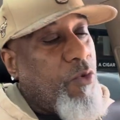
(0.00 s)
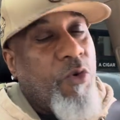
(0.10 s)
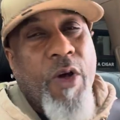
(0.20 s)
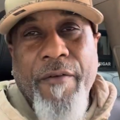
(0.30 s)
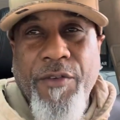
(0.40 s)

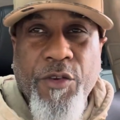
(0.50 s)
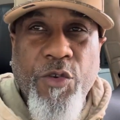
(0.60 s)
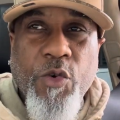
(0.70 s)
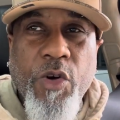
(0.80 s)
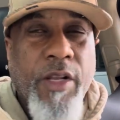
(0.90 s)
you have to
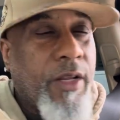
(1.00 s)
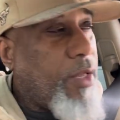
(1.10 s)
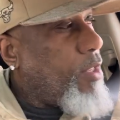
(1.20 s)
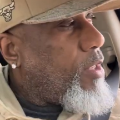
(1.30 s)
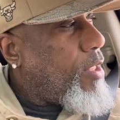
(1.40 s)
do it,
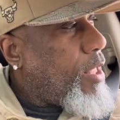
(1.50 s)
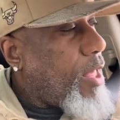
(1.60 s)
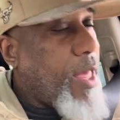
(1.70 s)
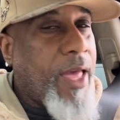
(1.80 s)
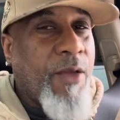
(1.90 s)

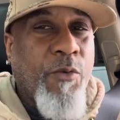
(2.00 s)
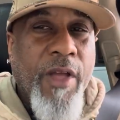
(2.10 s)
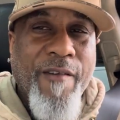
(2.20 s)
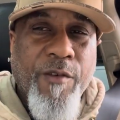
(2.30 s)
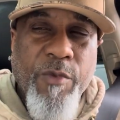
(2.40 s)
and we
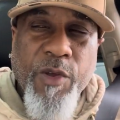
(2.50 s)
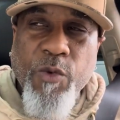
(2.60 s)
have to be